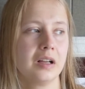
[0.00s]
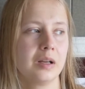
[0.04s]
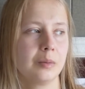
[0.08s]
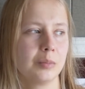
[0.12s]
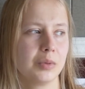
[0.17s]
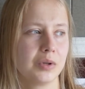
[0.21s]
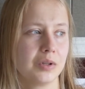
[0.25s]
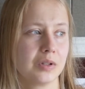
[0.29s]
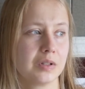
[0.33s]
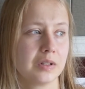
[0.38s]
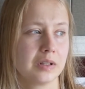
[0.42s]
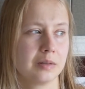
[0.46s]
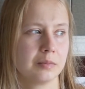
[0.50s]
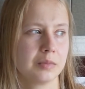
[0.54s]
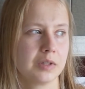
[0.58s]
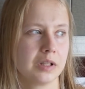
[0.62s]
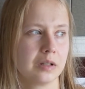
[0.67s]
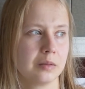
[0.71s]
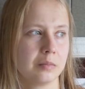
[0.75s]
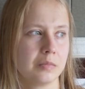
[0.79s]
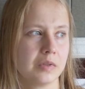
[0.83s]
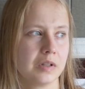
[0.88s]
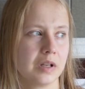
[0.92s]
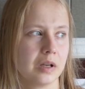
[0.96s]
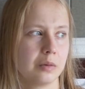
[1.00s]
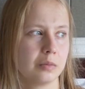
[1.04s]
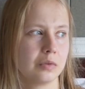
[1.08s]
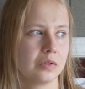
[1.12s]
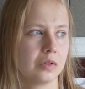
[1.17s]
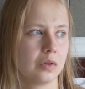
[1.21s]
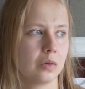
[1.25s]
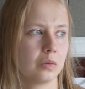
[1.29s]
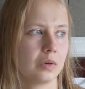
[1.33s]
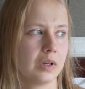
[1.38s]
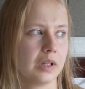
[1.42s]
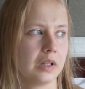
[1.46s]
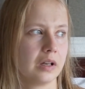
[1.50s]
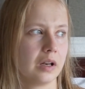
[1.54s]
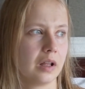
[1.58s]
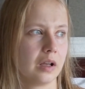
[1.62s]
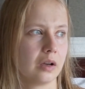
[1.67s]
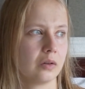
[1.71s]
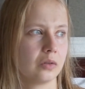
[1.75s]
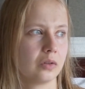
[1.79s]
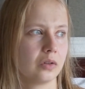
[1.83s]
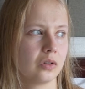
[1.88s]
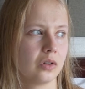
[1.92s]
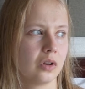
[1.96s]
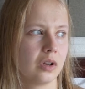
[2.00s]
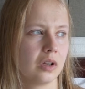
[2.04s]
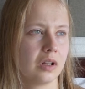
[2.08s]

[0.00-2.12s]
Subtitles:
because sometimes I was only allowed,